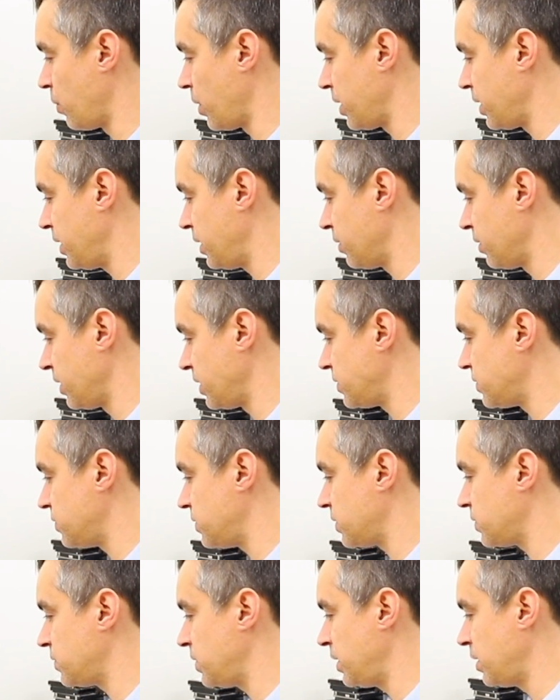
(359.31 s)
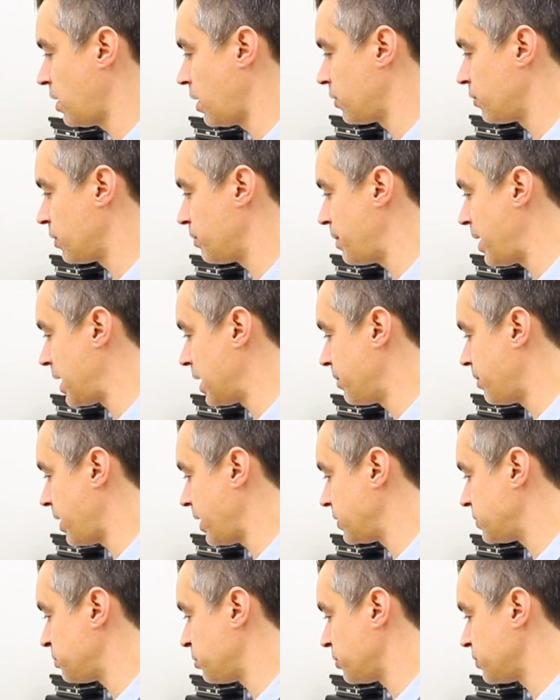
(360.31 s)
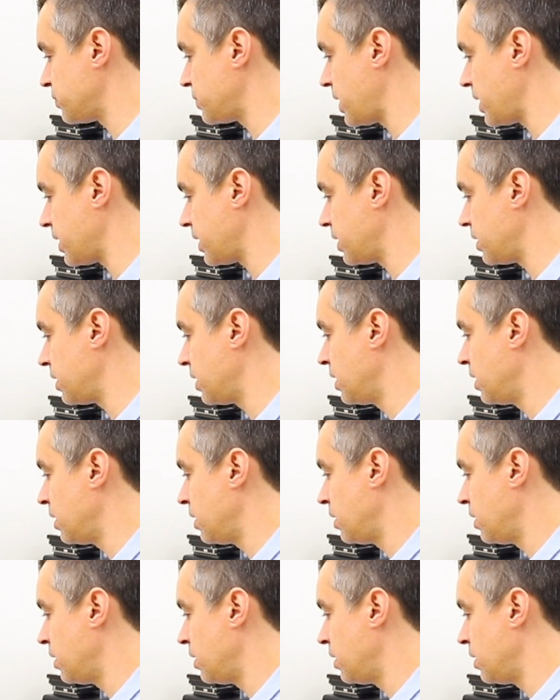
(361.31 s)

We're at nearly 1600 megabytes per second.